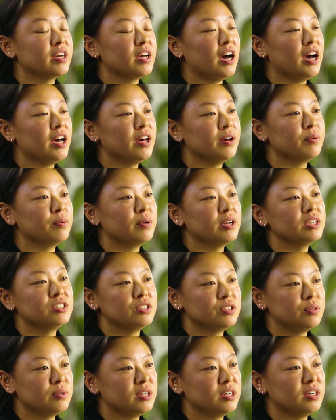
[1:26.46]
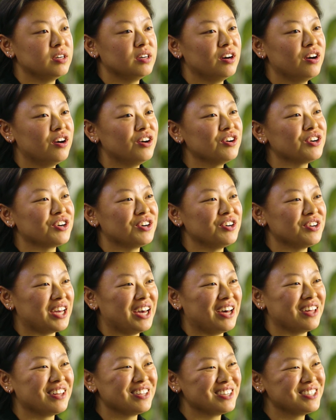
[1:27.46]
I went to an all-girl
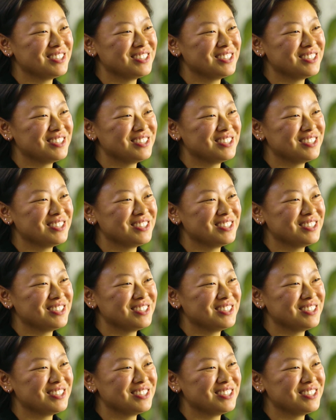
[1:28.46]
Catholic